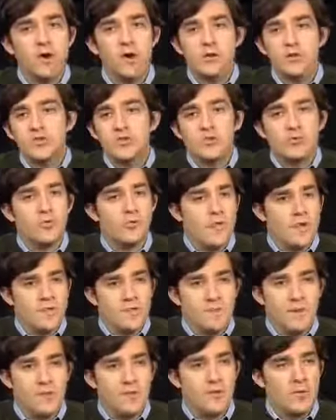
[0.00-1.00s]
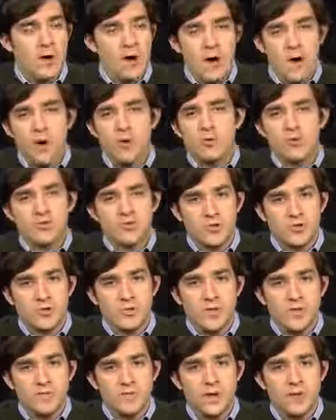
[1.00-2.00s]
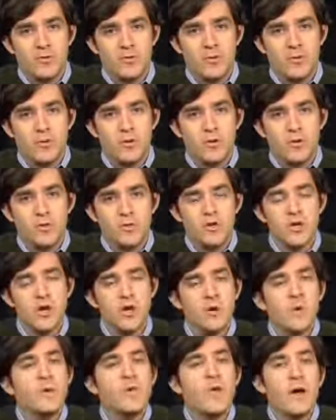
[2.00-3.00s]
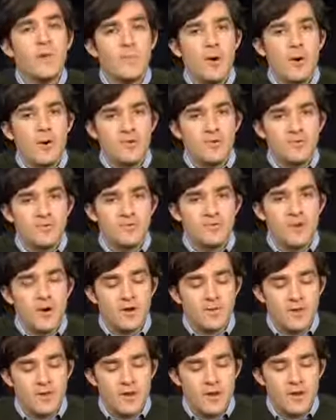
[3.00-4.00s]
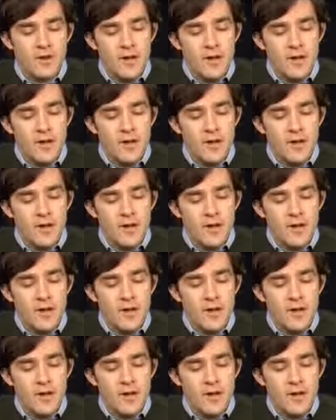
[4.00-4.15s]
certain things about the law or certain things about the world without parties in front of it.